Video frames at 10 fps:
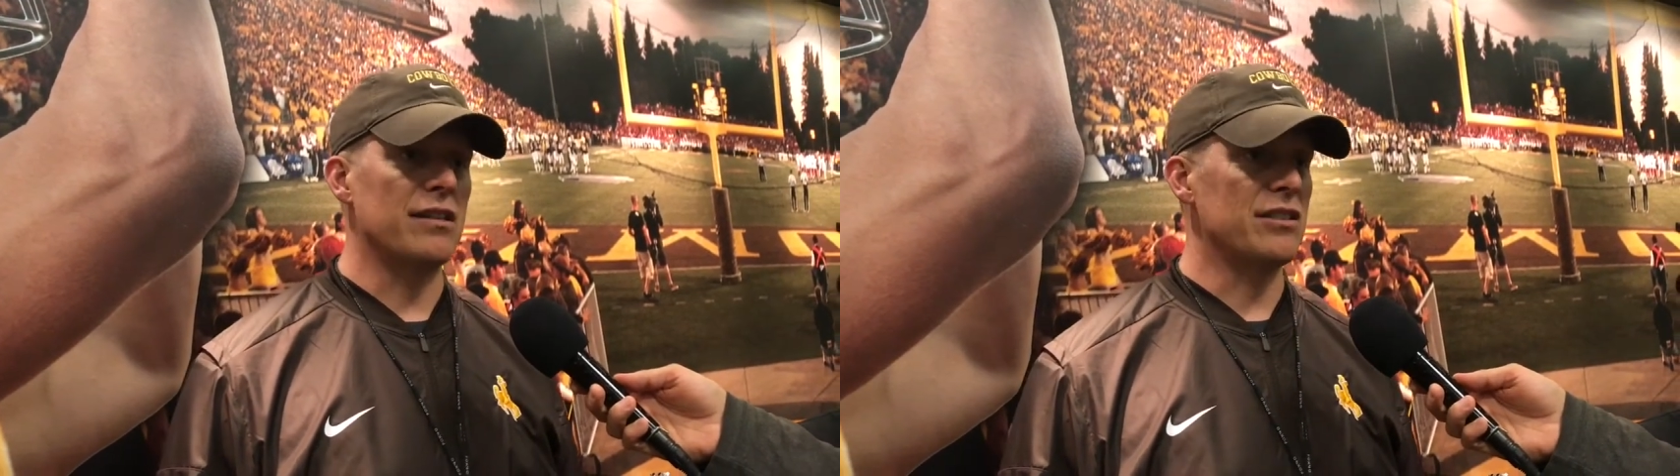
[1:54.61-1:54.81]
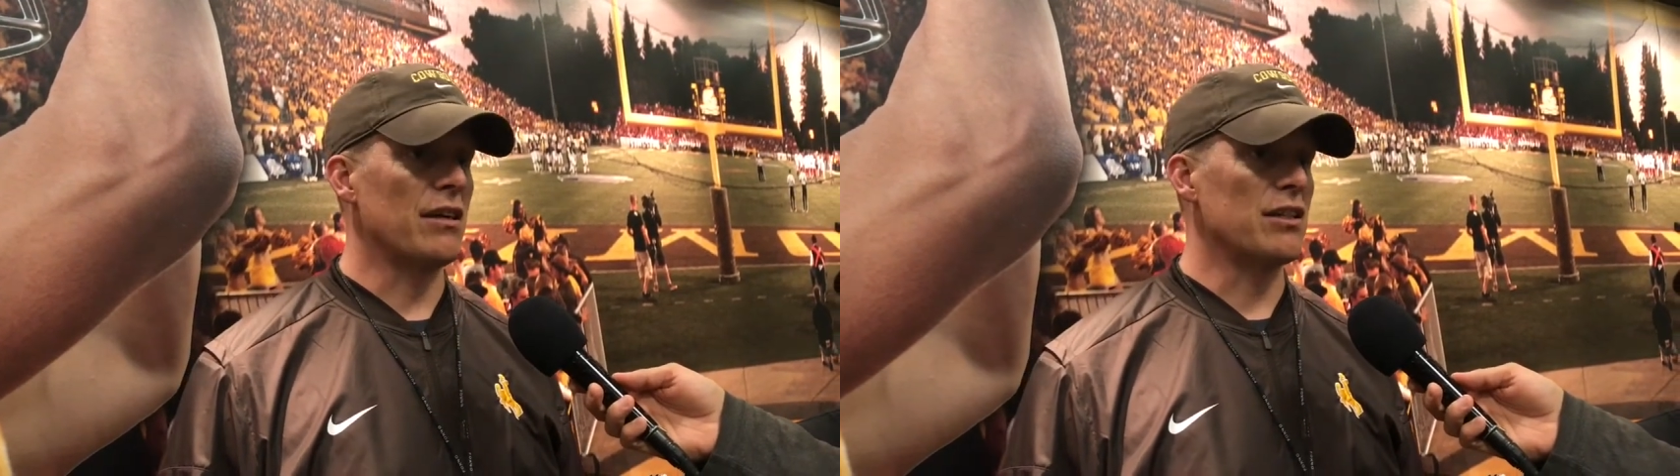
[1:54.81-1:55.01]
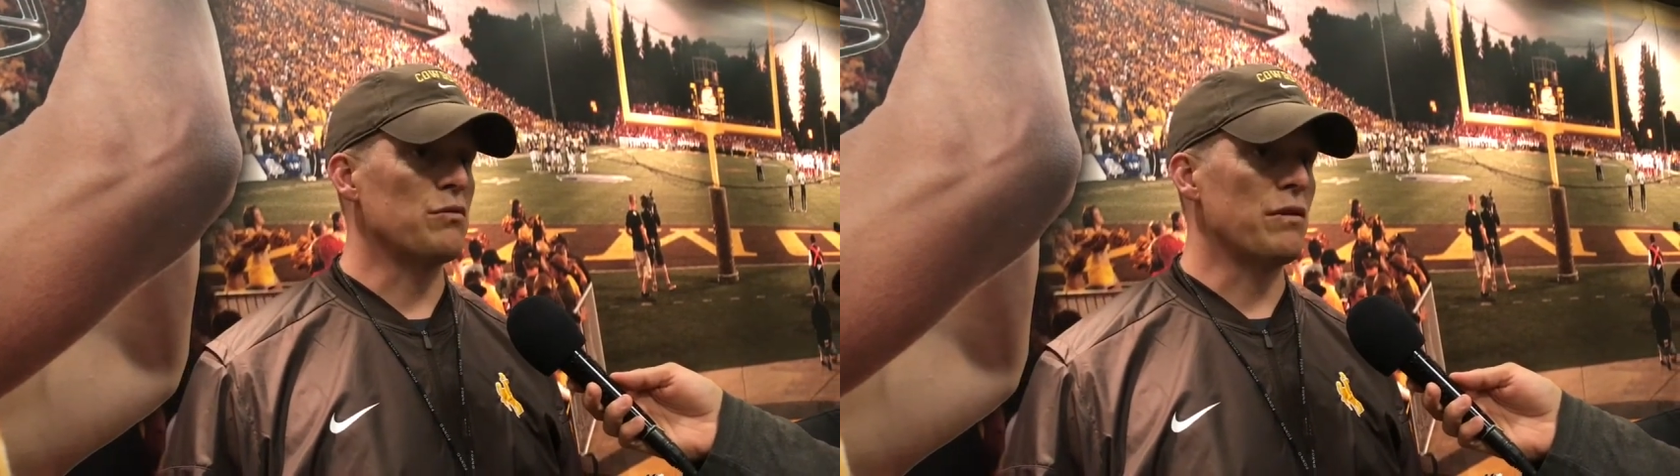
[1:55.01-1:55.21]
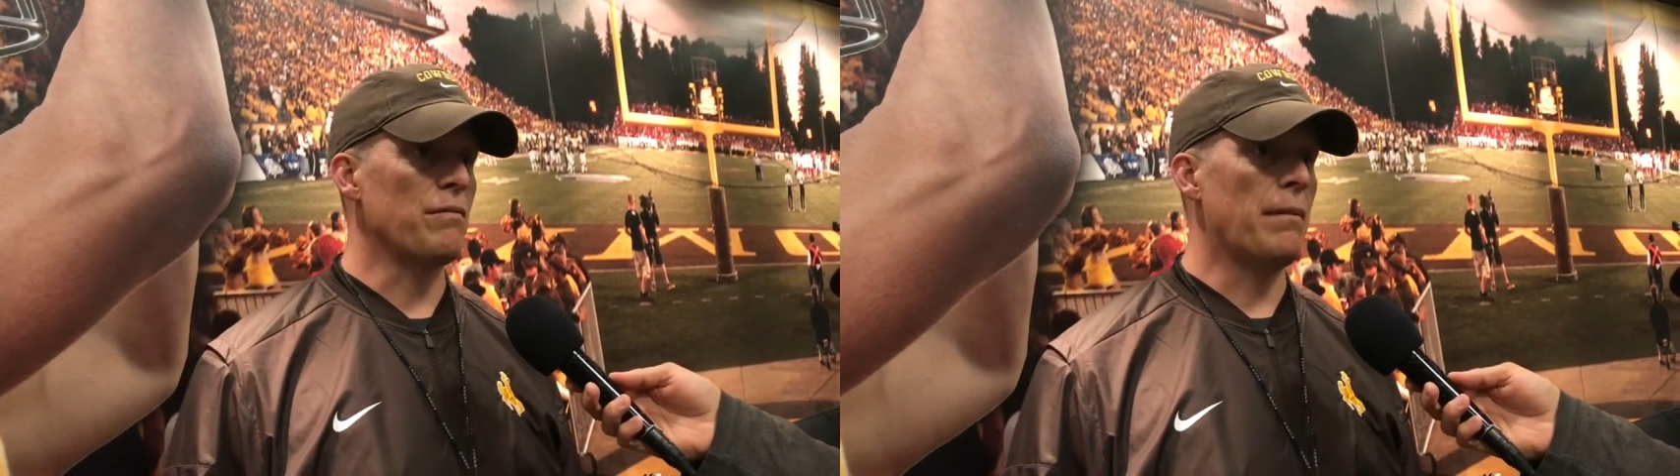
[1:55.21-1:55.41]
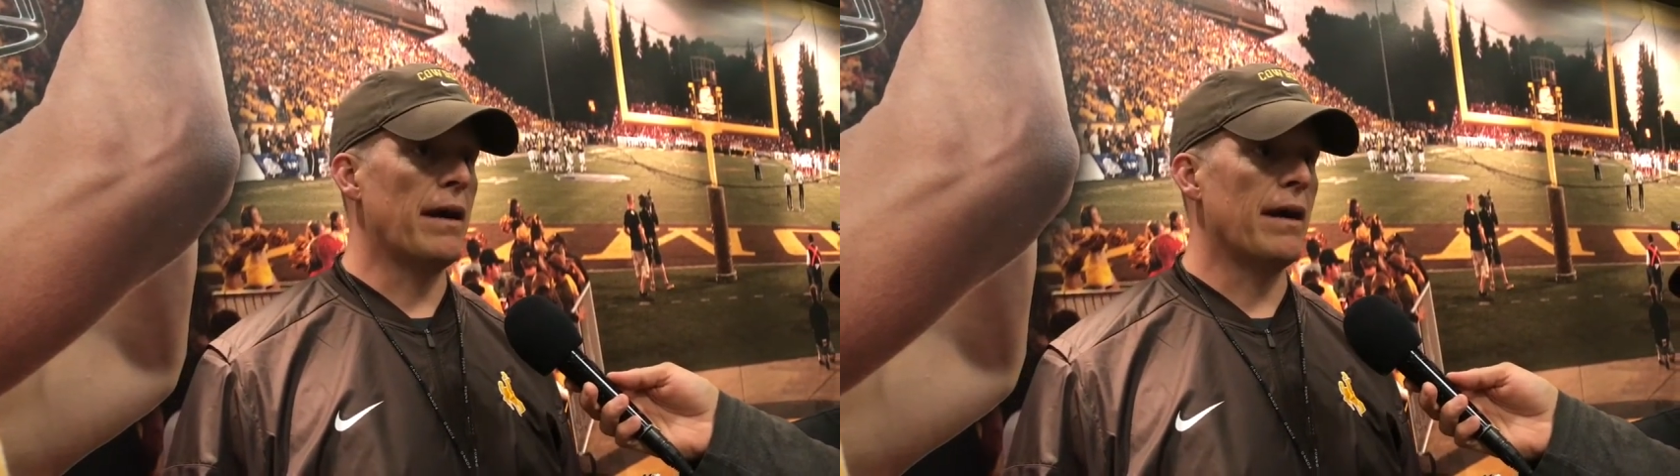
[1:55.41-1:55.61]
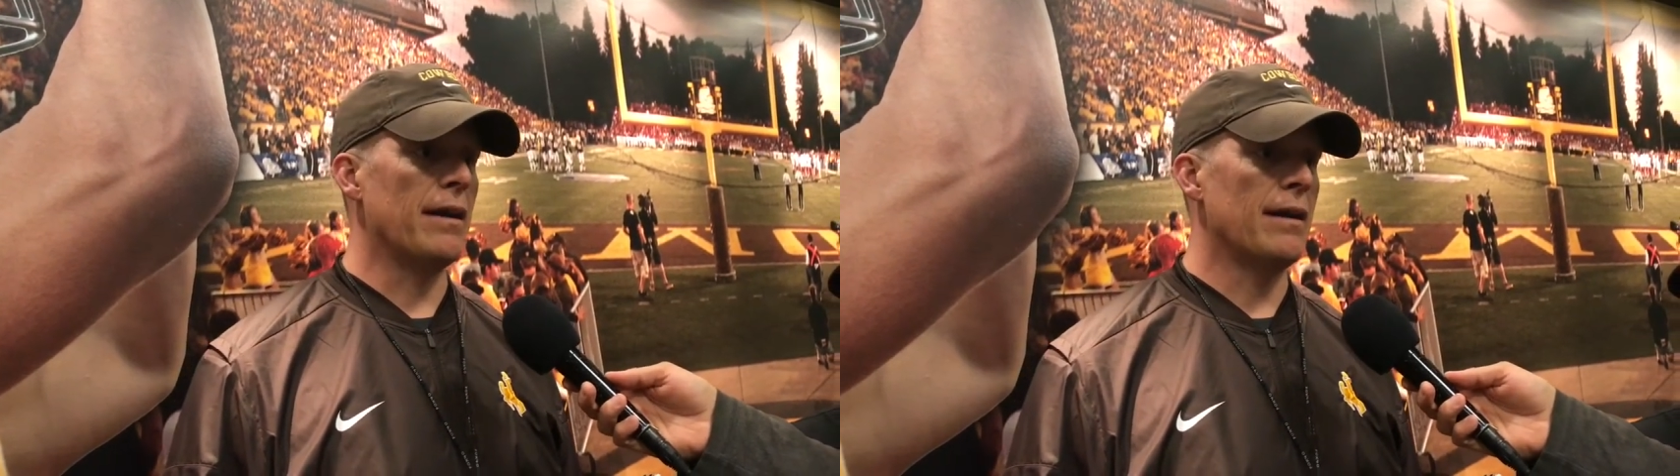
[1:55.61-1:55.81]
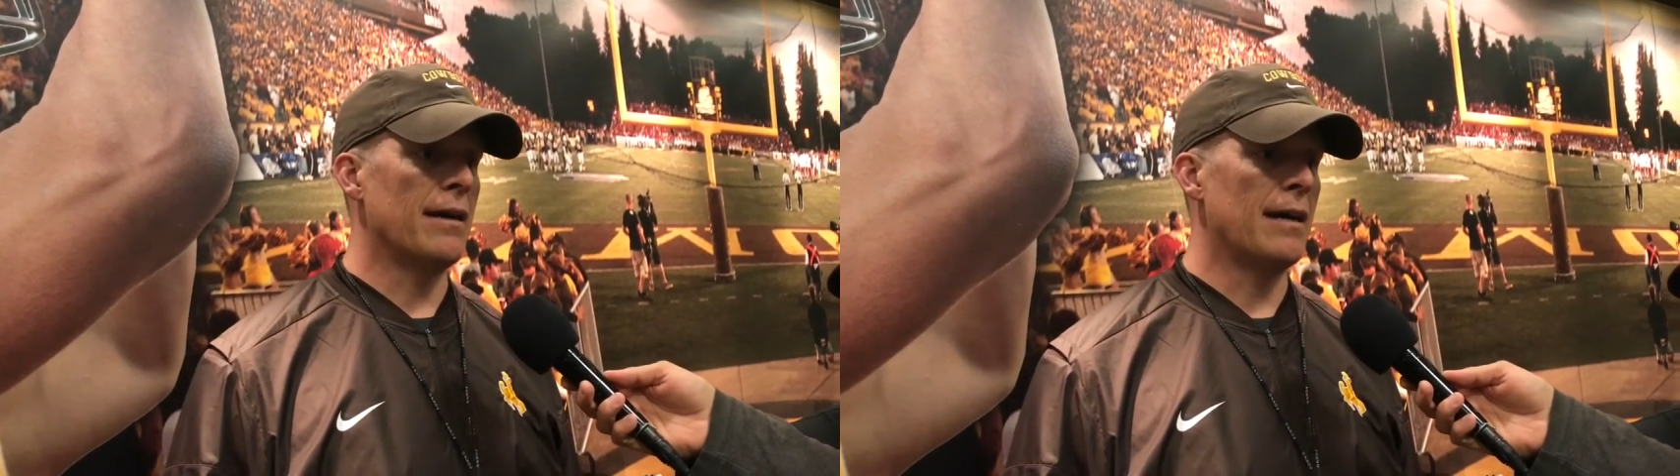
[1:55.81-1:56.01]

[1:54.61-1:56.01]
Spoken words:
as young as we've been.